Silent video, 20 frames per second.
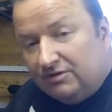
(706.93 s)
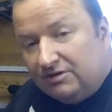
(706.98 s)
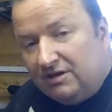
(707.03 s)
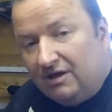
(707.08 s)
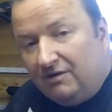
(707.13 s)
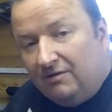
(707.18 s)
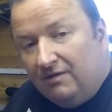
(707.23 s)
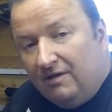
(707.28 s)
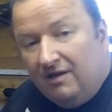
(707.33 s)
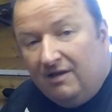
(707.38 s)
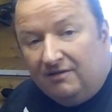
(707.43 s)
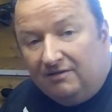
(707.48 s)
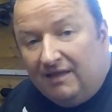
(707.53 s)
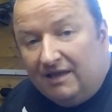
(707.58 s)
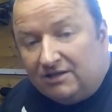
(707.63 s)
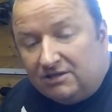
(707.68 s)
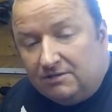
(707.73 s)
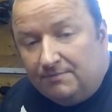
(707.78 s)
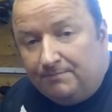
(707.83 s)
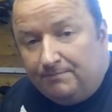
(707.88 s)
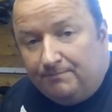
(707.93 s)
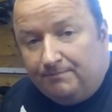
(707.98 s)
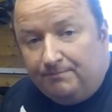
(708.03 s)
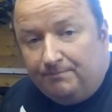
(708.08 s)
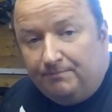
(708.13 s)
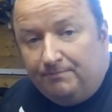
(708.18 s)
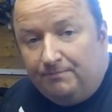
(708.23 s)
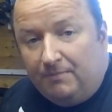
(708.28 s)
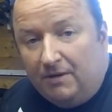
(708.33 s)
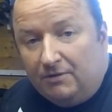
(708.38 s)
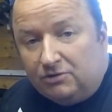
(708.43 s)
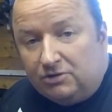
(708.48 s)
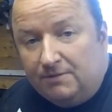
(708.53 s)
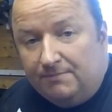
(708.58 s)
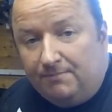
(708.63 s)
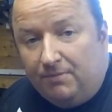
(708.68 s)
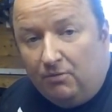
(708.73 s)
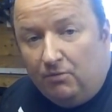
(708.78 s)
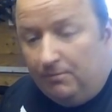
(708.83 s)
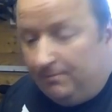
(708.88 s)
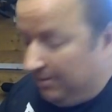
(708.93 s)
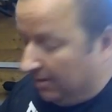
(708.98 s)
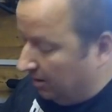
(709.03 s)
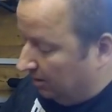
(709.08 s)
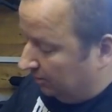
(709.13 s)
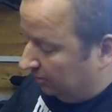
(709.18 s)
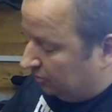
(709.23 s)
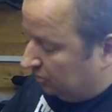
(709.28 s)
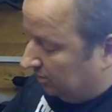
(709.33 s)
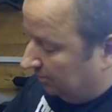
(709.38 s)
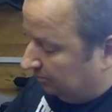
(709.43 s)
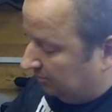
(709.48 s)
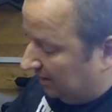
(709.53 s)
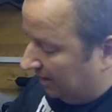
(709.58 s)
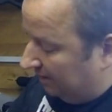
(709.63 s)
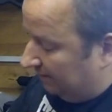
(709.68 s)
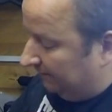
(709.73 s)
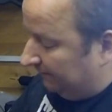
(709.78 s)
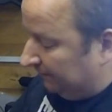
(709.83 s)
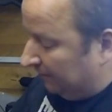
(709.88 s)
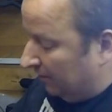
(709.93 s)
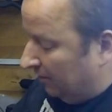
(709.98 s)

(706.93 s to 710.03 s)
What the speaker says: So that's the most important part of the job done,